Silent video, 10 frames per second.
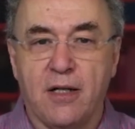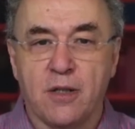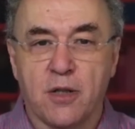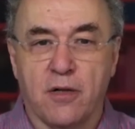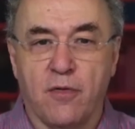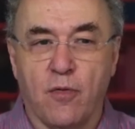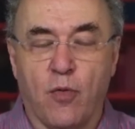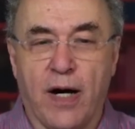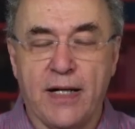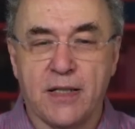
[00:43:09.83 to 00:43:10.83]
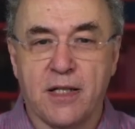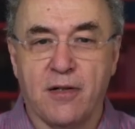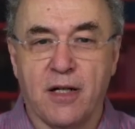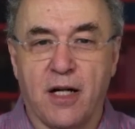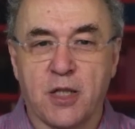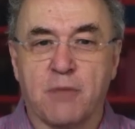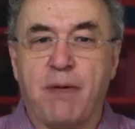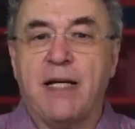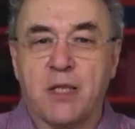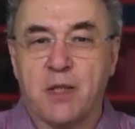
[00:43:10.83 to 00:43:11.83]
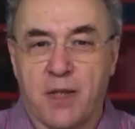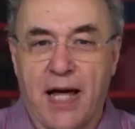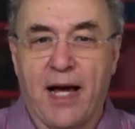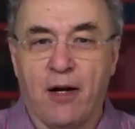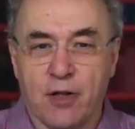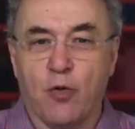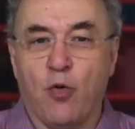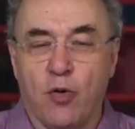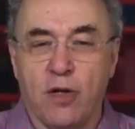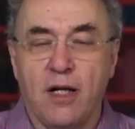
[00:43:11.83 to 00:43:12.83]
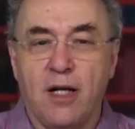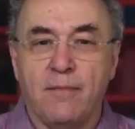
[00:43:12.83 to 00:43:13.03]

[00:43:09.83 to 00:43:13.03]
a space there at all?